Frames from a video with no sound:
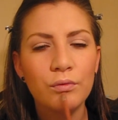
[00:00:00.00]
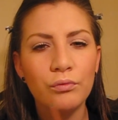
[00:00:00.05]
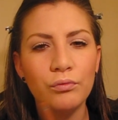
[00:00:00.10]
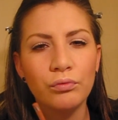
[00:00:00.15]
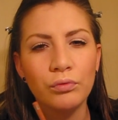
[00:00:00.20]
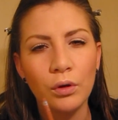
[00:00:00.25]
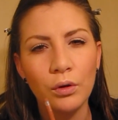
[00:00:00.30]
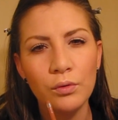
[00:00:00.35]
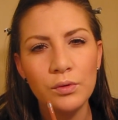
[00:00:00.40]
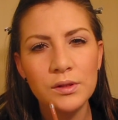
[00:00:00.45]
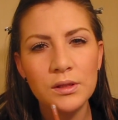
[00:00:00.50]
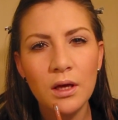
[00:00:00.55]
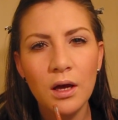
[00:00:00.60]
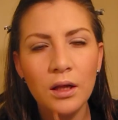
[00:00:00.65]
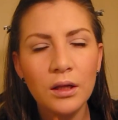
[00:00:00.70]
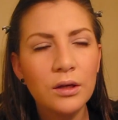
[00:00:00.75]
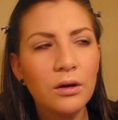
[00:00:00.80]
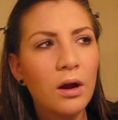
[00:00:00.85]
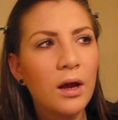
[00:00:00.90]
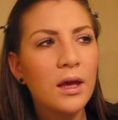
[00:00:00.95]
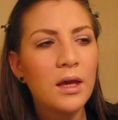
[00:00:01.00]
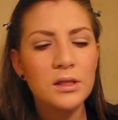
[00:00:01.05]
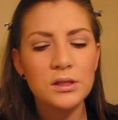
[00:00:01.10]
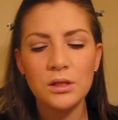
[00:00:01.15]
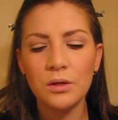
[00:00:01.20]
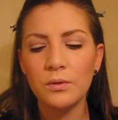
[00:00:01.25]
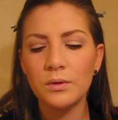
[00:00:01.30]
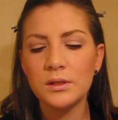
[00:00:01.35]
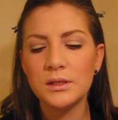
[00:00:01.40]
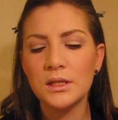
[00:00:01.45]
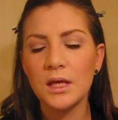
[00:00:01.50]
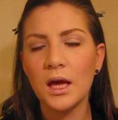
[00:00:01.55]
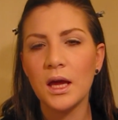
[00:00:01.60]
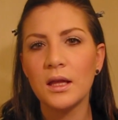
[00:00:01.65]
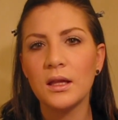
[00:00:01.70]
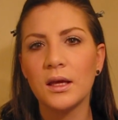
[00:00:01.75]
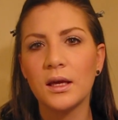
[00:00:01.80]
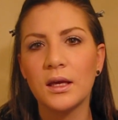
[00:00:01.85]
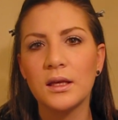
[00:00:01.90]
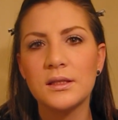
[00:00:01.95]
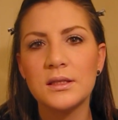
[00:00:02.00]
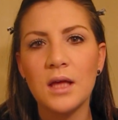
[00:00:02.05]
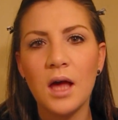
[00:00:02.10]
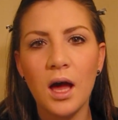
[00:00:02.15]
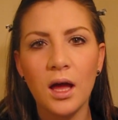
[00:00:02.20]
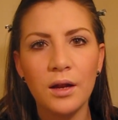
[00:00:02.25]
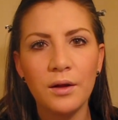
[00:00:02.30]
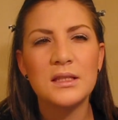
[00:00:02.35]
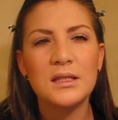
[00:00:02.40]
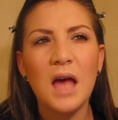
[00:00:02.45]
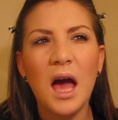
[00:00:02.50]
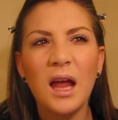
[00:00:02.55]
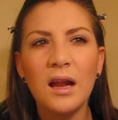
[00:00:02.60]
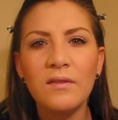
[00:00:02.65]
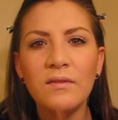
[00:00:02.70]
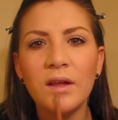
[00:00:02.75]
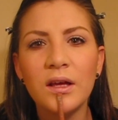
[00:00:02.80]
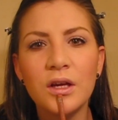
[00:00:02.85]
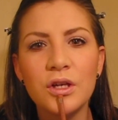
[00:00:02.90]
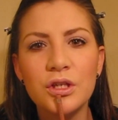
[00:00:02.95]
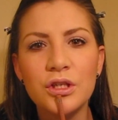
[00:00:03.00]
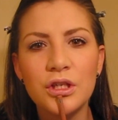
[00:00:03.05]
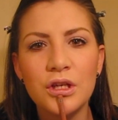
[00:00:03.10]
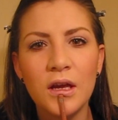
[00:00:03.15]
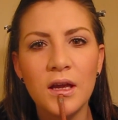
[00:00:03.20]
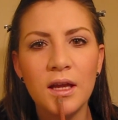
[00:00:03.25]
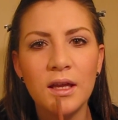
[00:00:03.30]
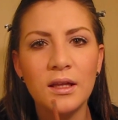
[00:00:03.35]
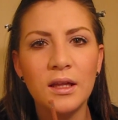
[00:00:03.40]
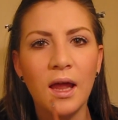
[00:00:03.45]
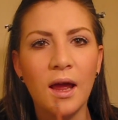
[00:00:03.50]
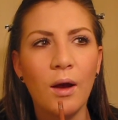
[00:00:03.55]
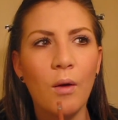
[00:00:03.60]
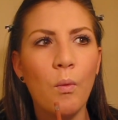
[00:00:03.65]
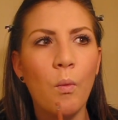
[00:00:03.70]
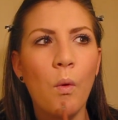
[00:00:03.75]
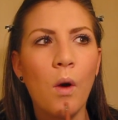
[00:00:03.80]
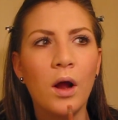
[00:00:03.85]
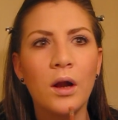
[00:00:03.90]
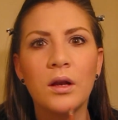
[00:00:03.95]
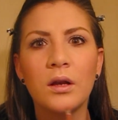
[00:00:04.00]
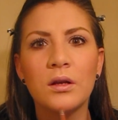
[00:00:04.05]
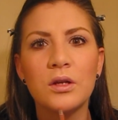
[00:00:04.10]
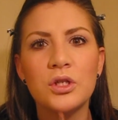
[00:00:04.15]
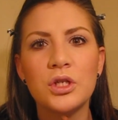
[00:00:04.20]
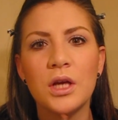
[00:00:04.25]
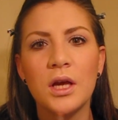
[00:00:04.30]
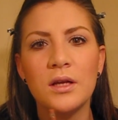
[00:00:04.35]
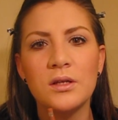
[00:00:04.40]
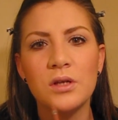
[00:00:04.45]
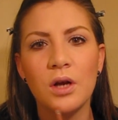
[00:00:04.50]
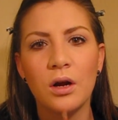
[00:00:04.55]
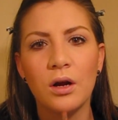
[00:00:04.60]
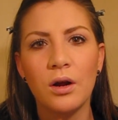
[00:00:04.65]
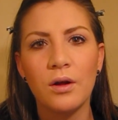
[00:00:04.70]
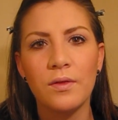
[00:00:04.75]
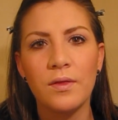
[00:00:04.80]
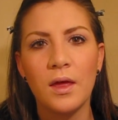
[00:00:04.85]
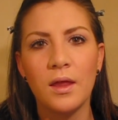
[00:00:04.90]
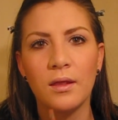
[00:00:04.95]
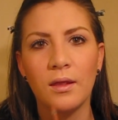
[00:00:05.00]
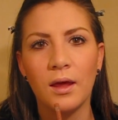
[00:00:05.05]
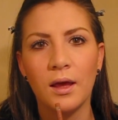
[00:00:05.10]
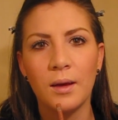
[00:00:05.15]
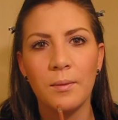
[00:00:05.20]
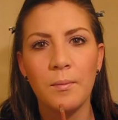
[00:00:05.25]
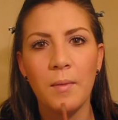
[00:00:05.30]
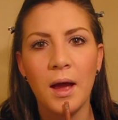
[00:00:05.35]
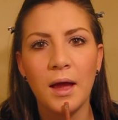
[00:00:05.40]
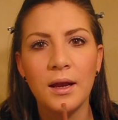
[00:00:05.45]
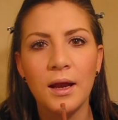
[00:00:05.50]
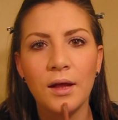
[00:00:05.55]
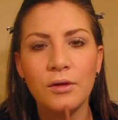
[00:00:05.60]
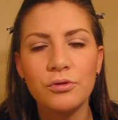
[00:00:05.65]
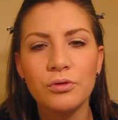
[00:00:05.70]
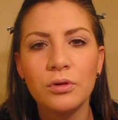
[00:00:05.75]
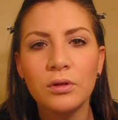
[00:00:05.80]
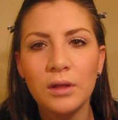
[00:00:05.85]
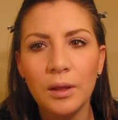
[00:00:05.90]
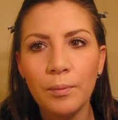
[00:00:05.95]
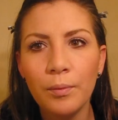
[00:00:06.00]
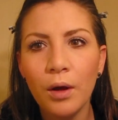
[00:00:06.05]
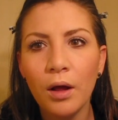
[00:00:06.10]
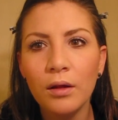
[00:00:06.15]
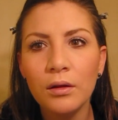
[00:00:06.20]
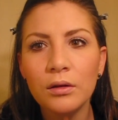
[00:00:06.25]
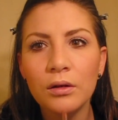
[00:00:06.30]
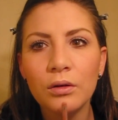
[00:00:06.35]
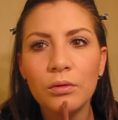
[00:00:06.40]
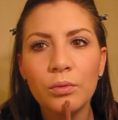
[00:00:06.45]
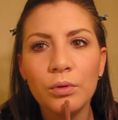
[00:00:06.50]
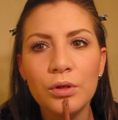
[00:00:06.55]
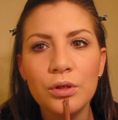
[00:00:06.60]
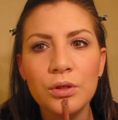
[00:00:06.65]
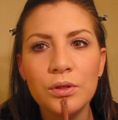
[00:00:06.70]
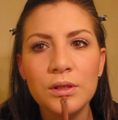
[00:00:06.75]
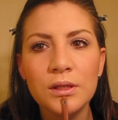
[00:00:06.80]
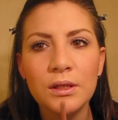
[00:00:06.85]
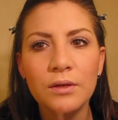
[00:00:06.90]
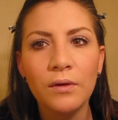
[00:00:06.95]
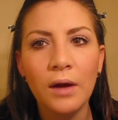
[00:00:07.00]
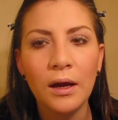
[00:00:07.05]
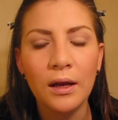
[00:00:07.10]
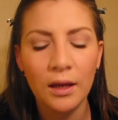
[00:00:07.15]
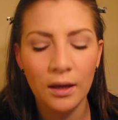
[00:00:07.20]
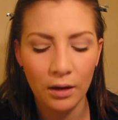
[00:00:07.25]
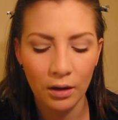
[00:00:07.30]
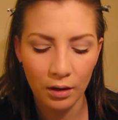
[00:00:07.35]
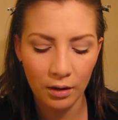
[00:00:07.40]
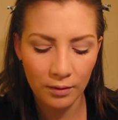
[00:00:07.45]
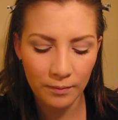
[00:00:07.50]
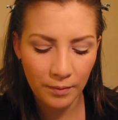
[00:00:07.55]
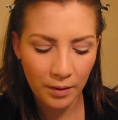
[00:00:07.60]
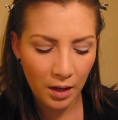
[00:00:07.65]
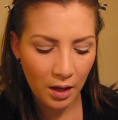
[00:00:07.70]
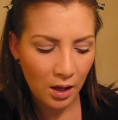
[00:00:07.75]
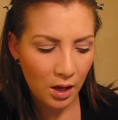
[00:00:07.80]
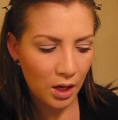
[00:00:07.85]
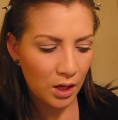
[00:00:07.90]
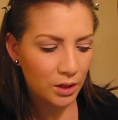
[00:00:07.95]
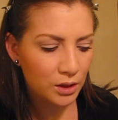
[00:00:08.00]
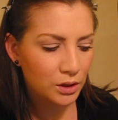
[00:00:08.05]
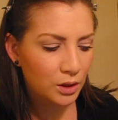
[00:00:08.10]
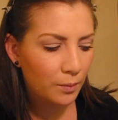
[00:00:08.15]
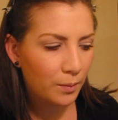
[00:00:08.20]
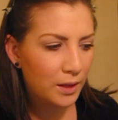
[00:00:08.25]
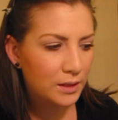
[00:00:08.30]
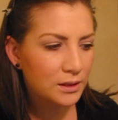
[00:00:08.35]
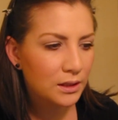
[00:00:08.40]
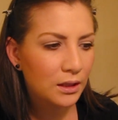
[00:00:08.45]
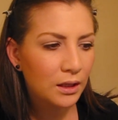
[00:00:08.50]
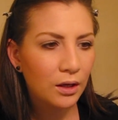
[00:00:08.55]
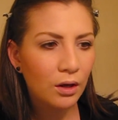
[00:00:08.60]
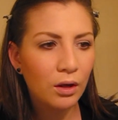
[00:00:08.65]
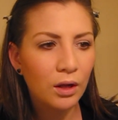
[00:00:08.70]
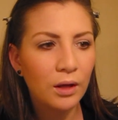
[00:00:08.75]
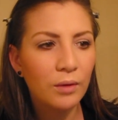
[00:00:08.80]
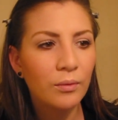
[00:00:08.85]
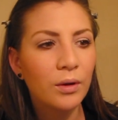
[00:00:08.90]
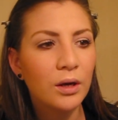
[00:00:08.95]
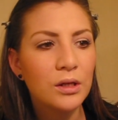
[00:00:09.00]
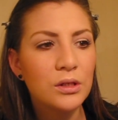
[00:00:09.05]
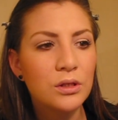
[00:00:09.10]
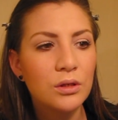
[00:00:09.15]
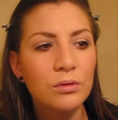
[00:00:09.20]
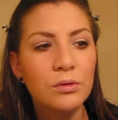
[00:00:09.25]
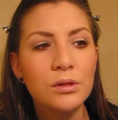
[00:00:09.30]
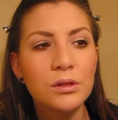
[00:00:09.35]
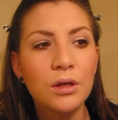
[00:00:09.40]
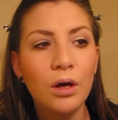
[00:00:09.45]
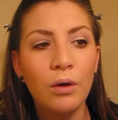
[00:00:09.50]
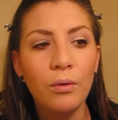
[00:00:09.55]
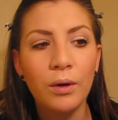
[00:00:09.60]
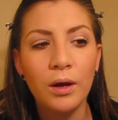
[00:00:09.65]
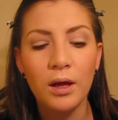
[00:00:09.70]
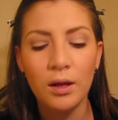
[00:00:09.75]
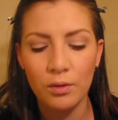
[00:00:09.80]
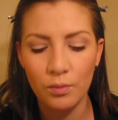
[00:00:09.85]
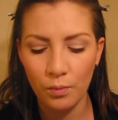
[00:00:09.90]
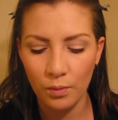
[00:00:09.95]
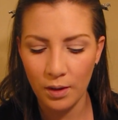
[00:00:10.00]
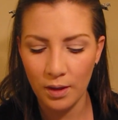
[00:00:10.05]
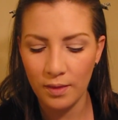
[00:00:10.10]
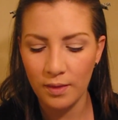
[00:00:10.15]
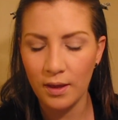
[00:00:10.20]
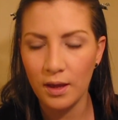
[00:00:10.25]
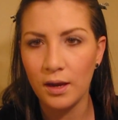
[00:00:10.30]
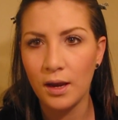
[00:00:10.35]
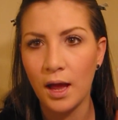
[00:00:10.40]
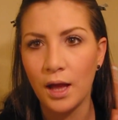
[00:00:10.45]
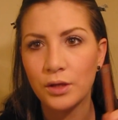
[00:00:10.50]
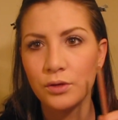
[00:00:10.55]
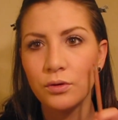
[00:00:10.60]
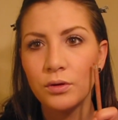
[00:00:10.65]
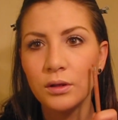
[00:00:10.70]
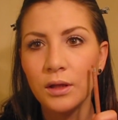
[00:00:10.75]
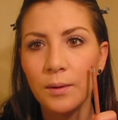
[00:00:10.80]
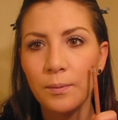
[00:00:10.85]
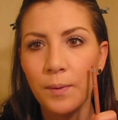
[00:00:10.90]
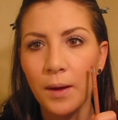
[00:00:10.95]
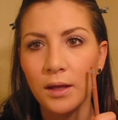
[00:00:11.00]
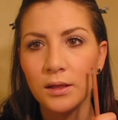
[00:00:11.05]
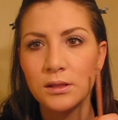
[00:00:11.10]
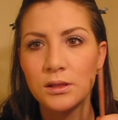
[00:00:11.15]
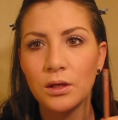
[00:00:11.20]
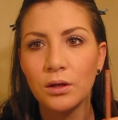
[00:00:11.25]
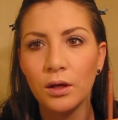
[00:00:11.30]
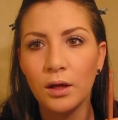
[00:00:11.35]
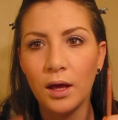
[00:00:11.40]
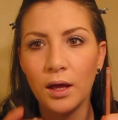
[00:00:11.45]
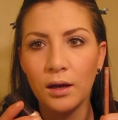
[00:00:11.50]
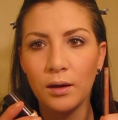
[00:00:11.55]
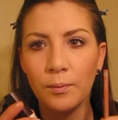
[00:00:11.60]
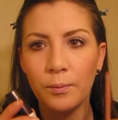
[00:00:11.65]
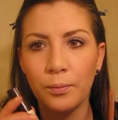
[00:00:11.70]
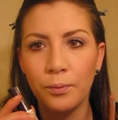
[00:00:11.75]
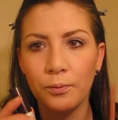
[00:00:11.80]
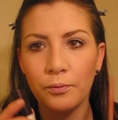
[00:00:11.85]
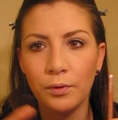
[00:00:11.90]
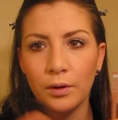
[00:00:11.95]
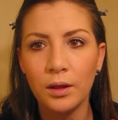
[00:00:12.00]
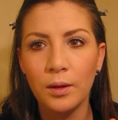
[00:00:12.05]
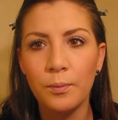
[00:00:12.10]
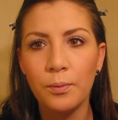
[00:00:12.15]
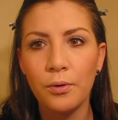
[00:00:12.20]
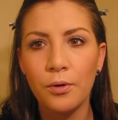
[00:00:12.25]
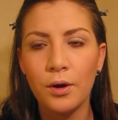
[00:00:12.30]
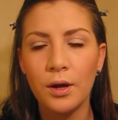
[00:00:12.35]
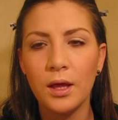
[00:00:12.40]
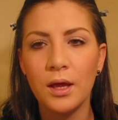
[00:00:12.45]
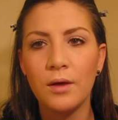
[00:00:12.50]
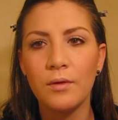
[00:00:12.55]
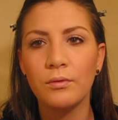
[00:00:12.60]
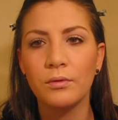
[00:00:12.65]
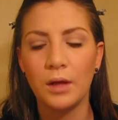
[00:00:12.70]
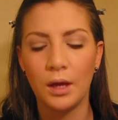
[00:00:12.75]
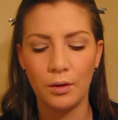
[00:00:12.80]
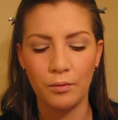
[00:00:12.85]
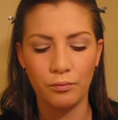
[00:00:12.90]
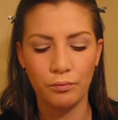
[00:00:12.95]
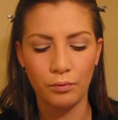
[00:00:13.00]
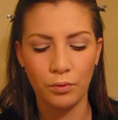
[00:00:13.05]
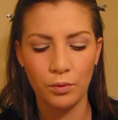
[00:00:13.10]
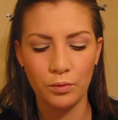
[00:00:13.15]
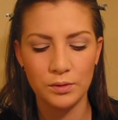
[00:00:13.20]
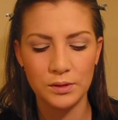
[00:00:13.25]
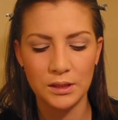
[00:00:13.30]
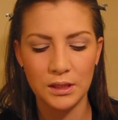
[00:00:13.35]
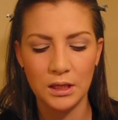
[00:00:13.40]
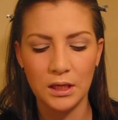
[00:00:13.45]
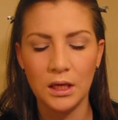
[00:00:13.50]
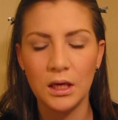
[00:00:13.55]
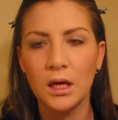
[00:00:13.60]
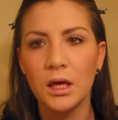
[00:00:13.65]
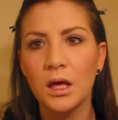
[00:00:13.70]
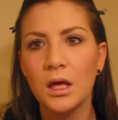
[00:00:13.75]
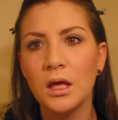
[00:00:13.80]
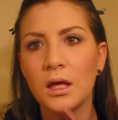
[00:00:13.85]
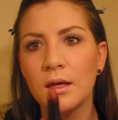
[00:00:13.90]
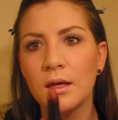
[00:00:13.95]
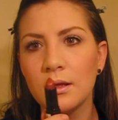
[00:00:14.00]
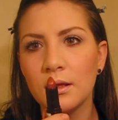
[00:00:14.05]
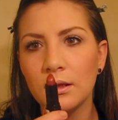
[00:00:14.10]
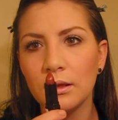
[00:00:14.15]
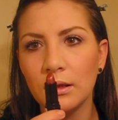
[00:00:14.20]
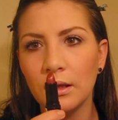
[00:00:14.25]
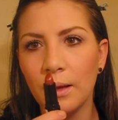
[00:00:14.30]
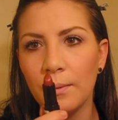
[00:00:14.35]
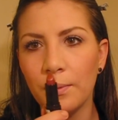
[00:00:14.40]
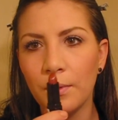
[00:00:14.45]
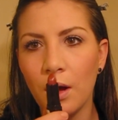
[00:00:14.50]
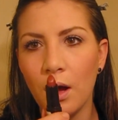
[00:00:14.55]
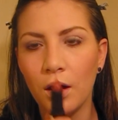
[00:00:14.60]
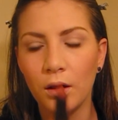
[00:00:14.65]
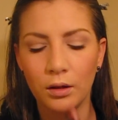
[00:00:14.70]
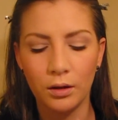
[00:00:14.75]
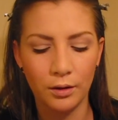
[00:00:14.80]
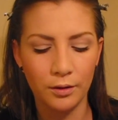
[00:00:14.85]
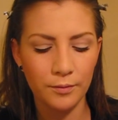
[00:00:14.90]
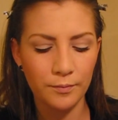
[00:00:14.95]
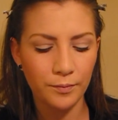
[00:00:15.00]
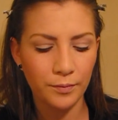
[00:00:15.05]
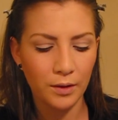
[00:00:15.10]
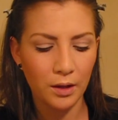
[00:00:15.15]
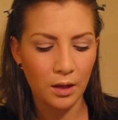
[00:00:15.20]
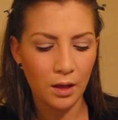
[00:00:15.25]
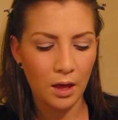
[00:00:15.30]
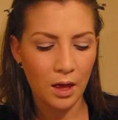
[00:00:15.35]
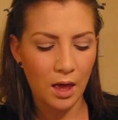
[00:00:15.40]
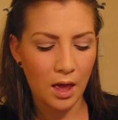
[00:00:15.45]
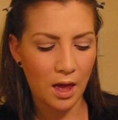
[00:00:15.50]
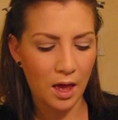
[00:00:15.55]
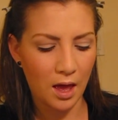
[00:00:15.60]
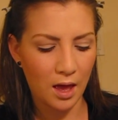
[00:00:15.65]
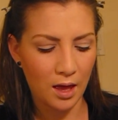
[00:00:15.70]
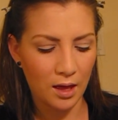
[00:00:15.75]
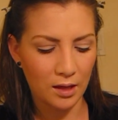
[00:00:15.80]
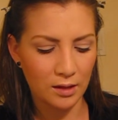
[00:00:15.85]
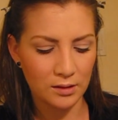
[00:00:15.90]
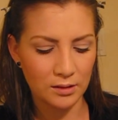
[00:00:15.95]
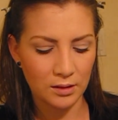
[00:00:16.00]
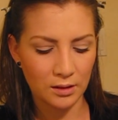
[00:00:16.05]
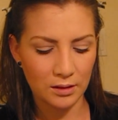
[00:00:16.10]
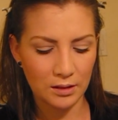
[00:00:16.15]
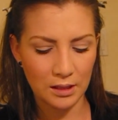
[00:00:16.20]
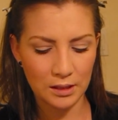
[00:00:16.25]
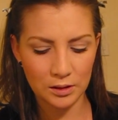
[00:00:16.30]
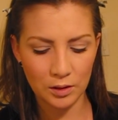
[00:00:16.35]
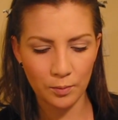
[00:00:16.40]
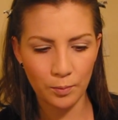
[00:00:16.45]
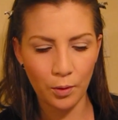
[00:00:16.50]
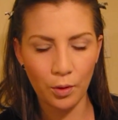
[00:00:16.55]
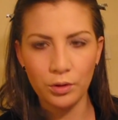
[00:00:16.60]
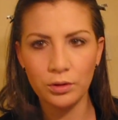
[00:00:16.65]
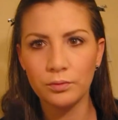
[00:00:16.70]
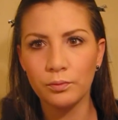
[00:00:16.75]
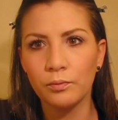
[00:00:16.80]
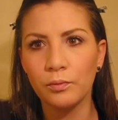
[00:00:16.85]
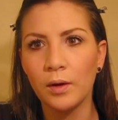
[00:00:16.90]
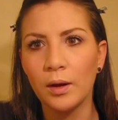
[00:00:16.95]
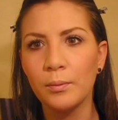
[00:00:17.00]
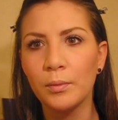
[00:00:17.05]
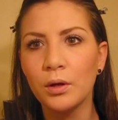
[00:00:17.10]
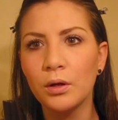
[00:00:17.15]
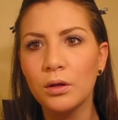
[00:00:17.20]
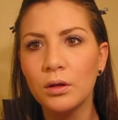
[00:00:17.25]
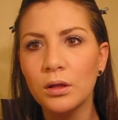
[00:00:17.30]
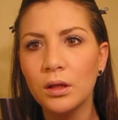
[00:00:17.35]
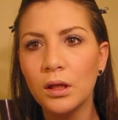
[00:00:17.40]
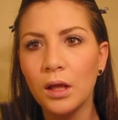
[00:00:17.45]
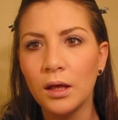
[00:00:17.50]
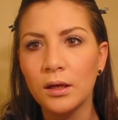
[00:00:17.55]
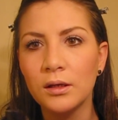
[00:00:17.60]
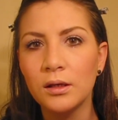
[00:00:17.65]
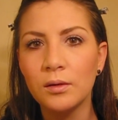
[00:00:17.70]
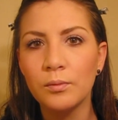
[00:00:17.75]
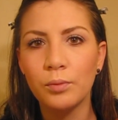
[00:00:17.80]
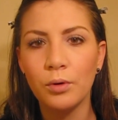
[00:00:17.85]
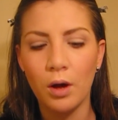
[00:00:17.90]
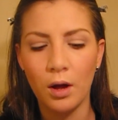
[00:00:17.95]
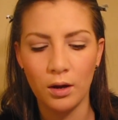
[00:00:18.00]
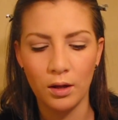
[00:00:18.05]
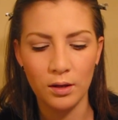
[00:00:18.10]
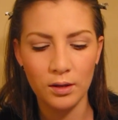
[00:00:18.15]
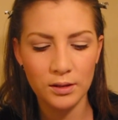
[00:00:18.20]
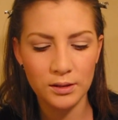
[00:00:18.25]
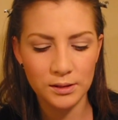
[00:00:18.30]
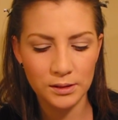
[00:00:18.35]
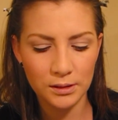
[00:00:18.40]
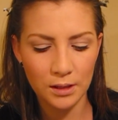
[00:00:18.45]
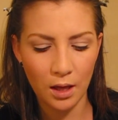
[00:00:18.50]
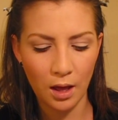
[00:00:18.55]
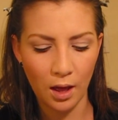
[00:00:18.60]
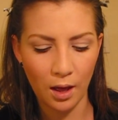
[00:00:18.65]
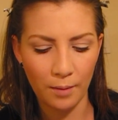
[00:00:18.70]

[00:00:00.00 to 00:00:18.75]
rose color, I guess you could say. Like it's kind of like a shade, like one shade darker than like my natural lip color, which you see right here. So basically all I want to do is go in with a natural lip pencil and a really pretty like rosy lip color. And these are both Rimmel London products.